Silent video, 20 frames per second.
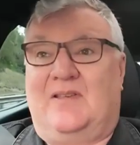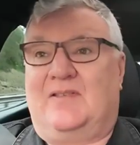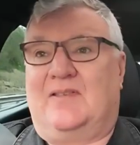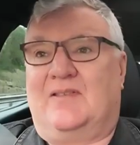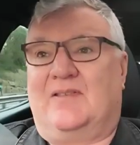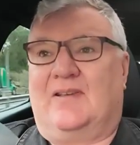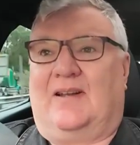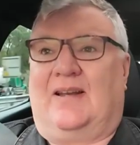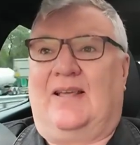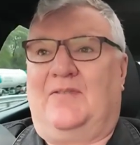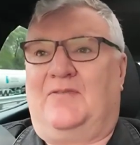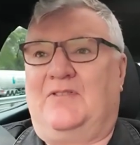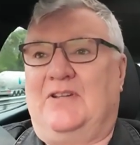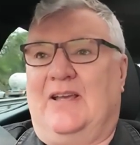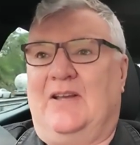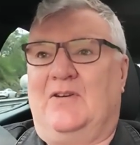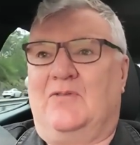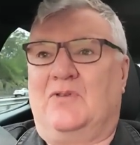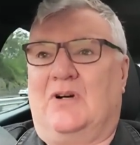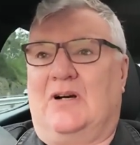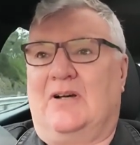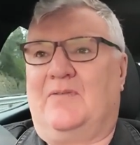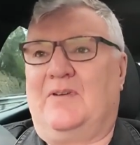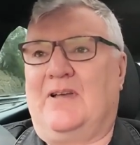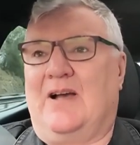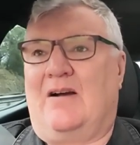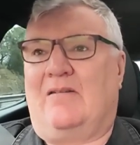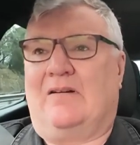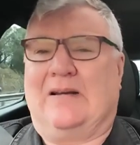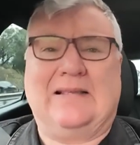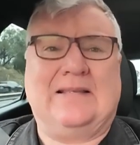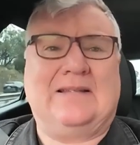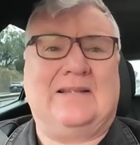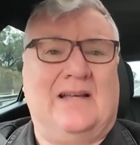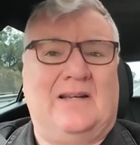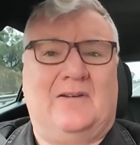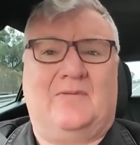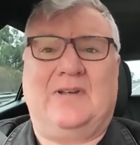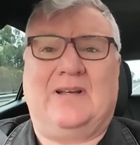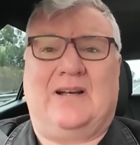this is a left-hand drive car and it's
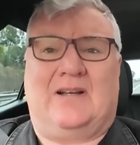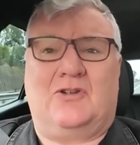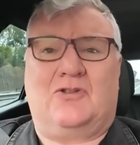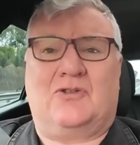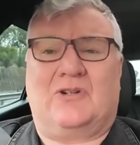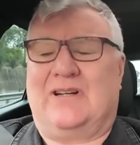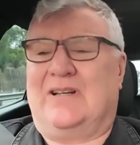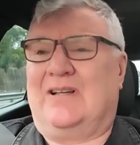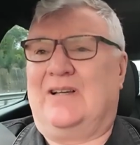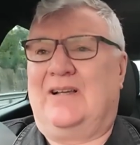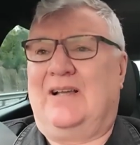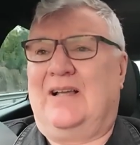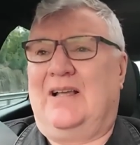native country,